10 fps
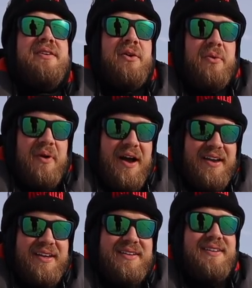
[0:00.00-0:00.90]

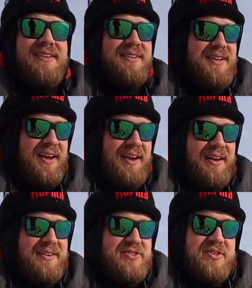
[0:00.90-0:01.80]
quiet,
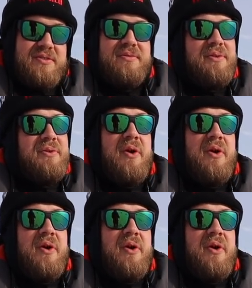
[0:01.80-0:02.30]
and just